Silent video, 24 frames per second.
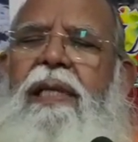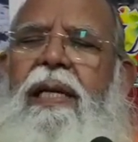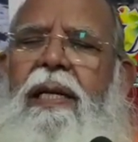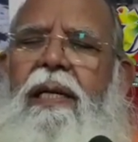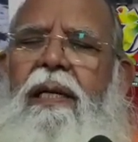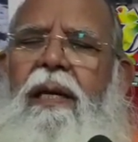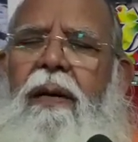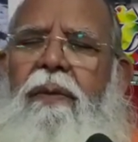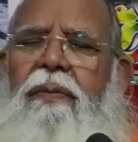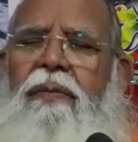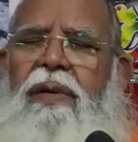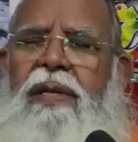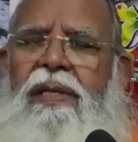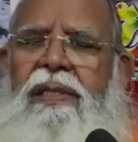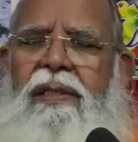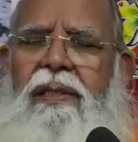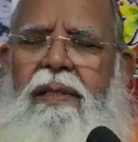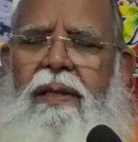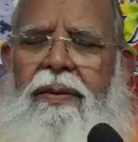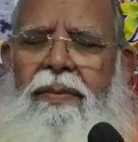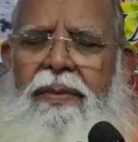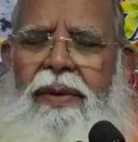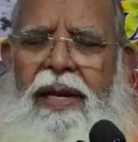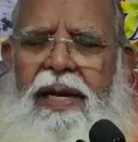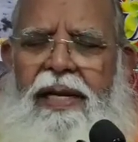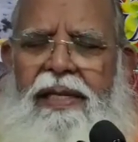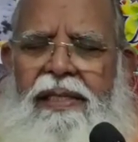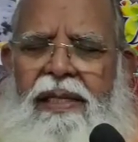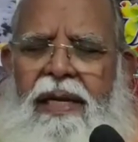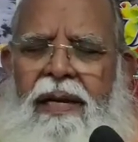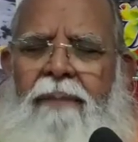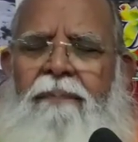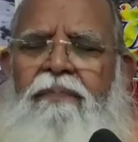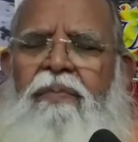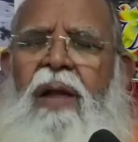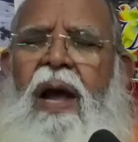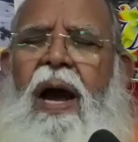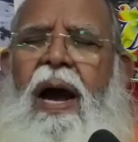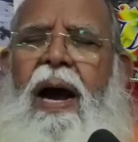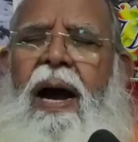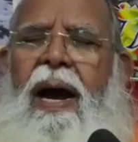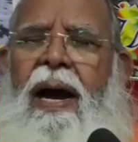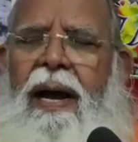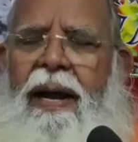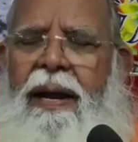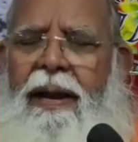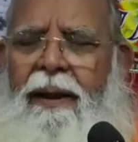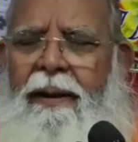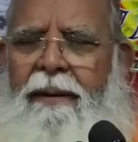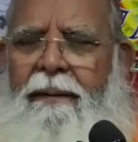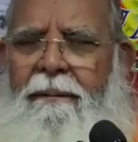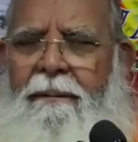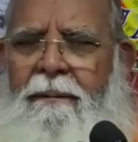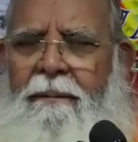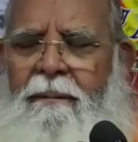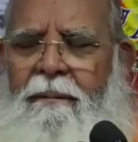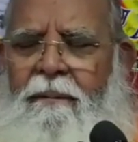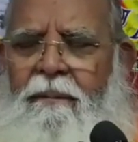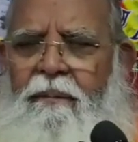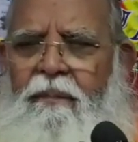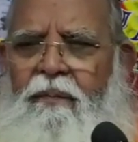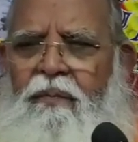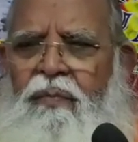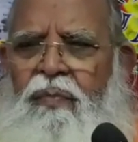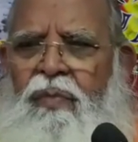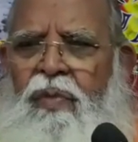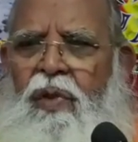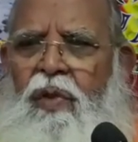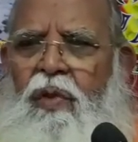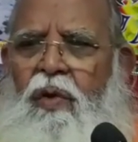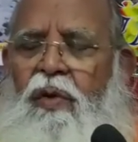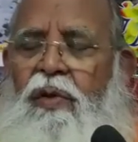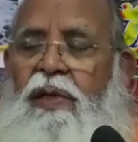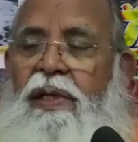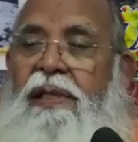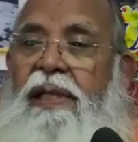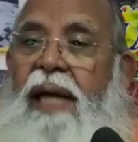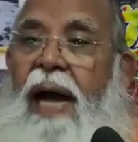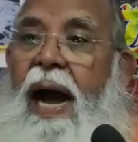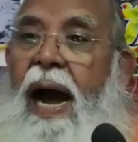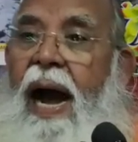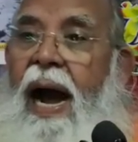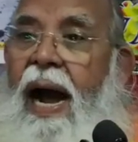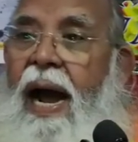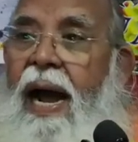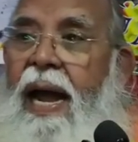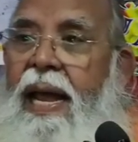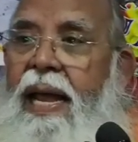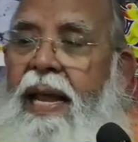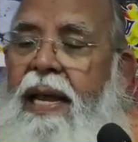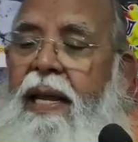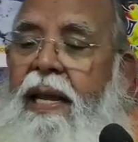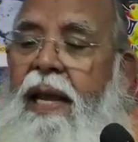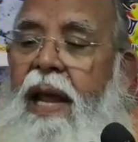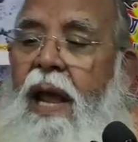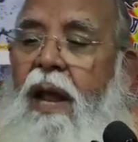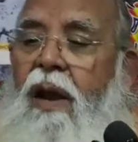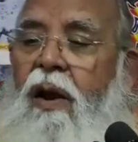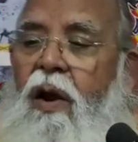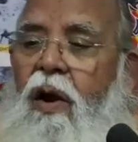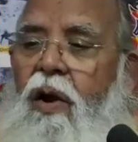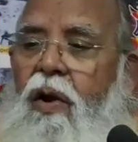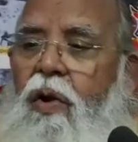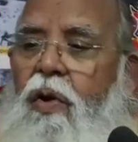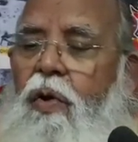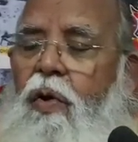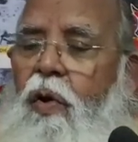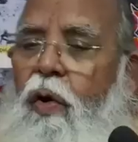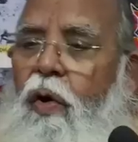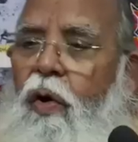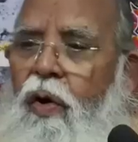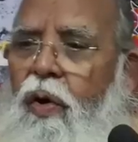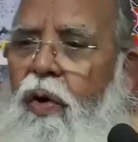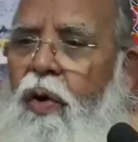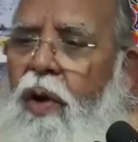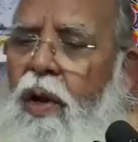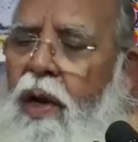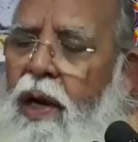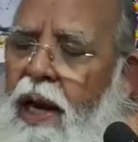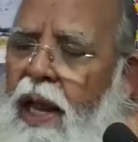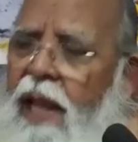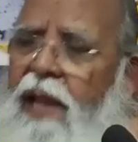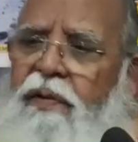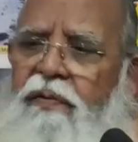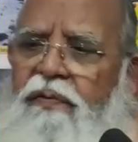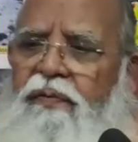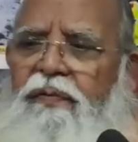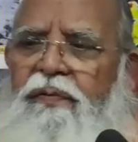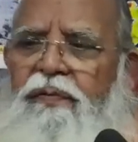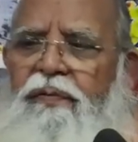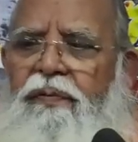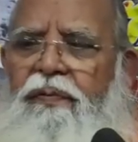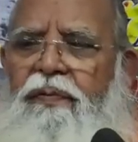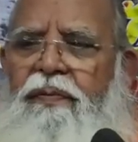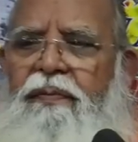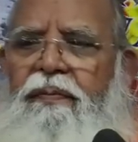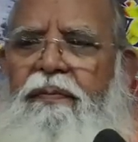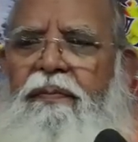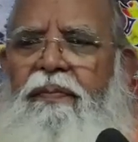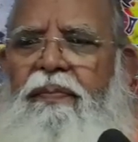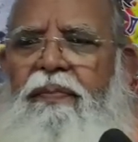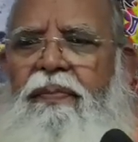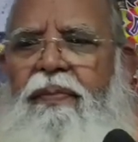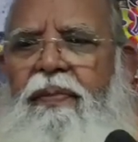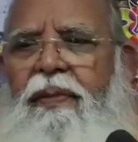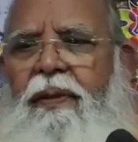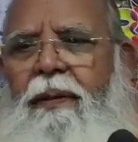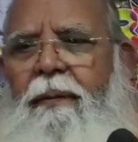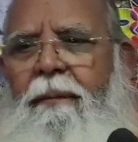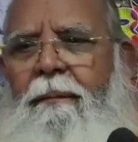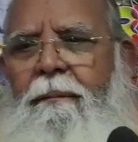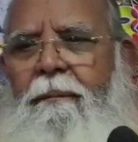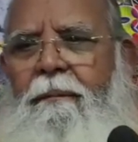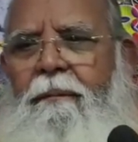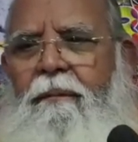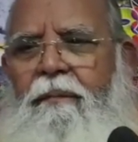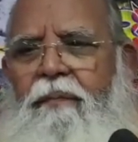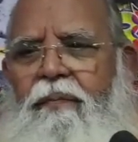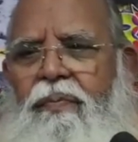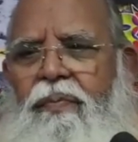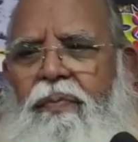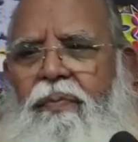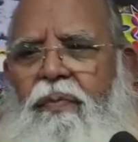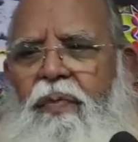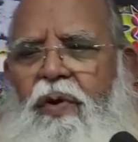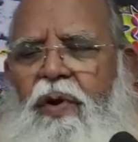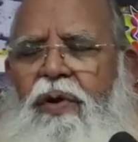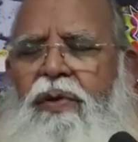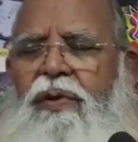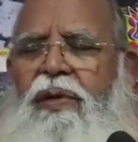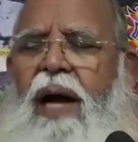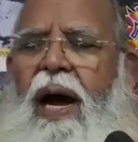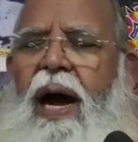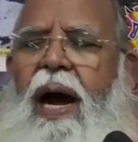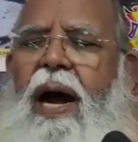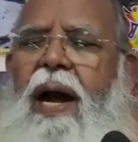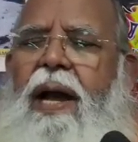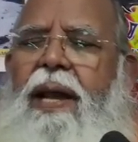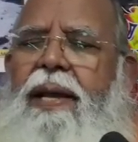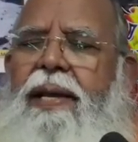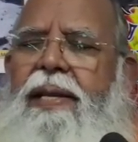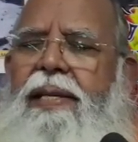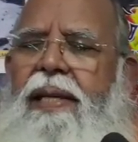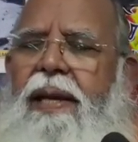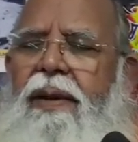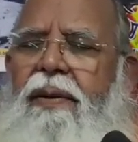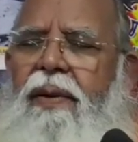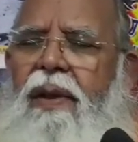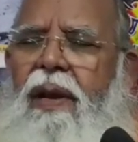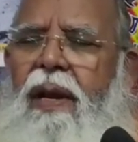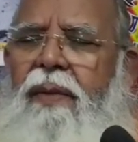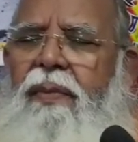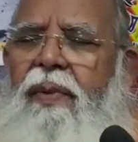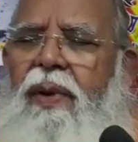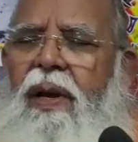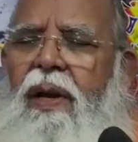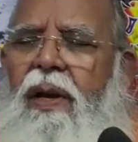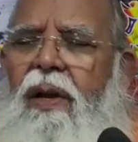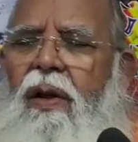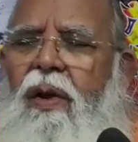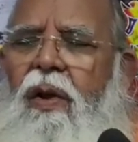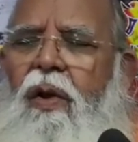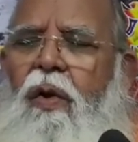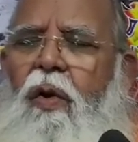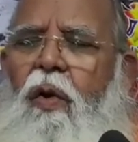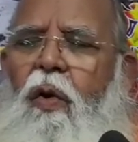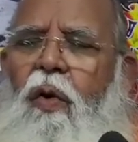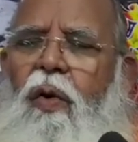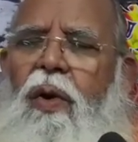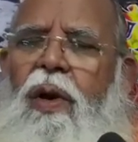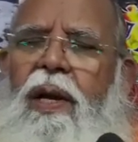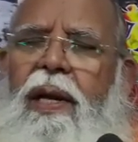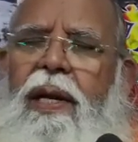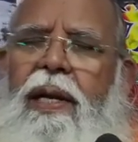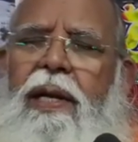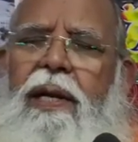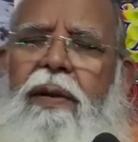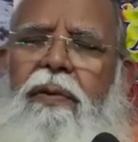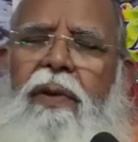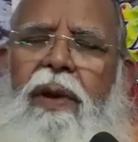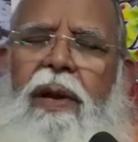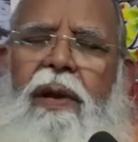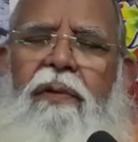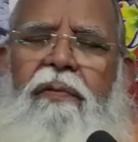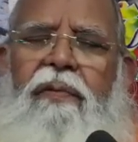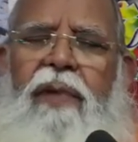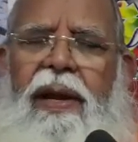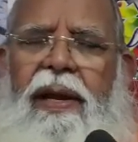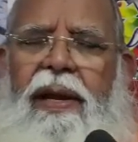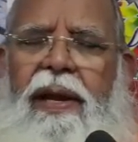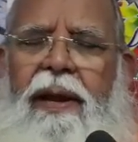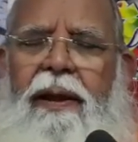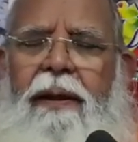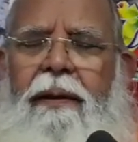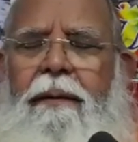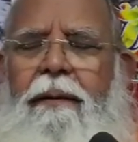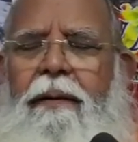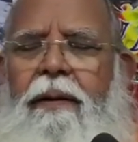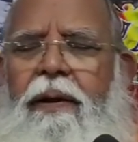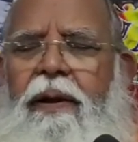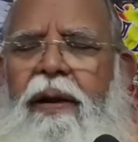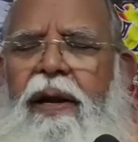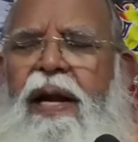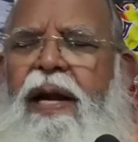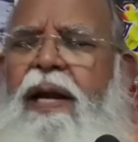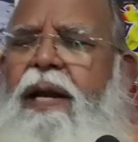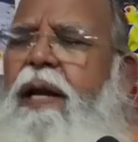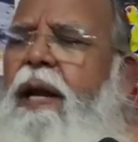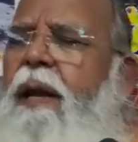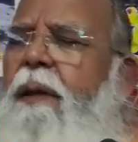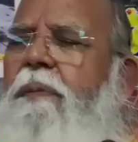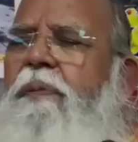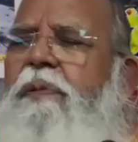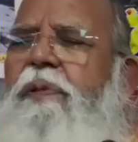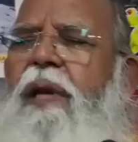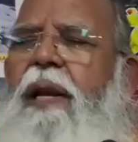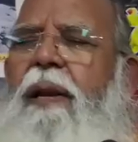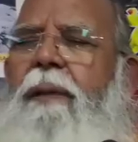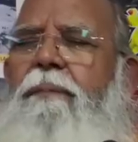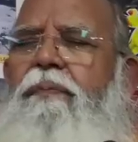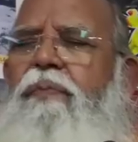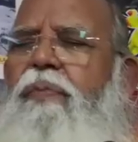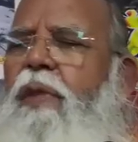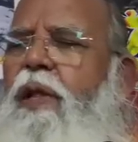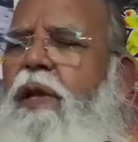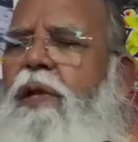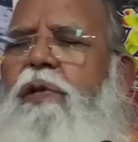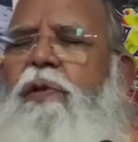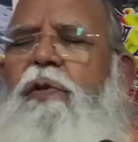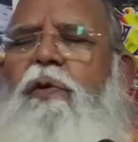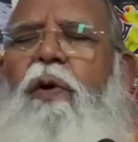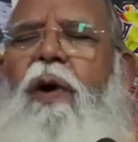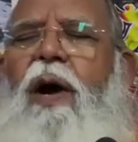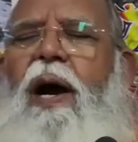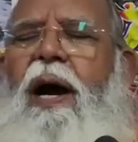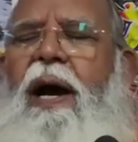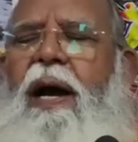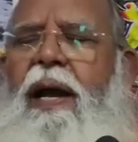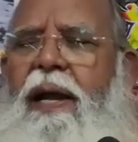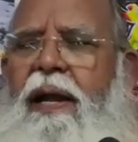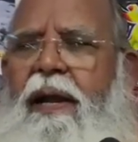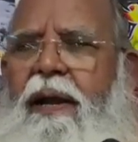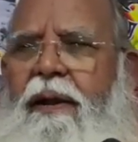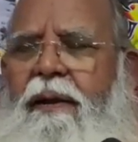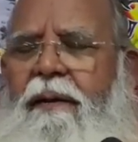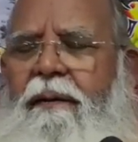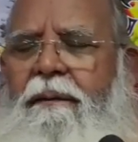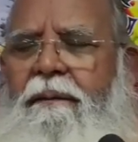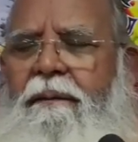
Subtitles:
seat of discrimination, I. Now, this I cannot know life. Because I is available only during waking. In deep sleep, there is no I.